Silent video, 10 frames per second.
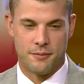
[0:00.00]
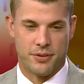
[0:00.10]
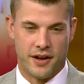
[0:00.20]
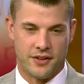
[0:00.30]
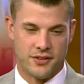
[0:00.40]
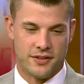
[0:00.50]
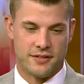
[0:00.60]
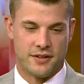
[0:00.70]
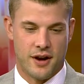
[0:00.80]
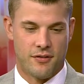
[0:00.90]
in place
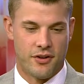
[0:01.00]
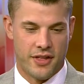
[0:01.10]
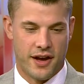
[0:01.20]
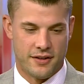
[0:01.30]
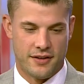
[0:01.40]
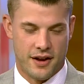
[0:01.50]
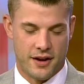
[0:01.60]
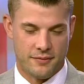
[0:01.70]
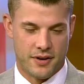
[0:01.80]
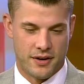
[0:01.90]
and cover that,
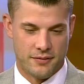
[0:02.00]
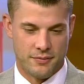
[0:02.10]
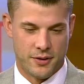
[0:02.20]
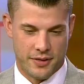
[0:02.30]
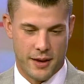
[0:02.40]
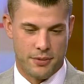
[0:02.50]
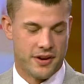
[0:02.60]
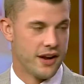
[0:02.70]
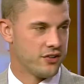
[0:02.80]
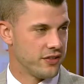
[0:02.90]
that
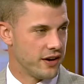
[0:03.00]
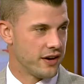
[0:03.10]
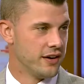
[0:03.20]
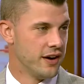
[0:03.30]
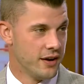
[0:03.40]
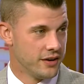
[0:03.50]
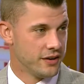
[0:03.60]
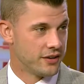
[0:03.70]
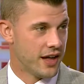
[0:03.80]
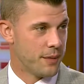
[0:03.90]
protection there,
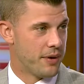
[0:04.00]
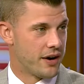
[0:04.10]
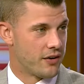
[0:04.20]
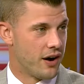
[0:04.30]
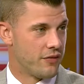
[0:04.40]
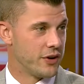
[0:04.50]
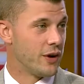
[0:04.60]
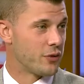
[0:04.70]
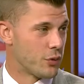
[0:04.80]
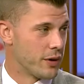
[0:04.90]
you're a lot better off, and you
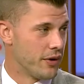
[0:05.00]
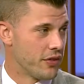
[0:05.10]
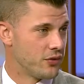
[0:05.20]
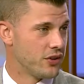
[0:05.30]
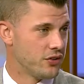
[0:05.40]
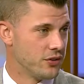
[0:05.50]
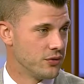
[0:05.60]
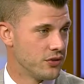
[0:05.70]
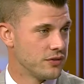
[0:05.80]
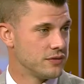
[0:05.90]
don't have to worry about those issues.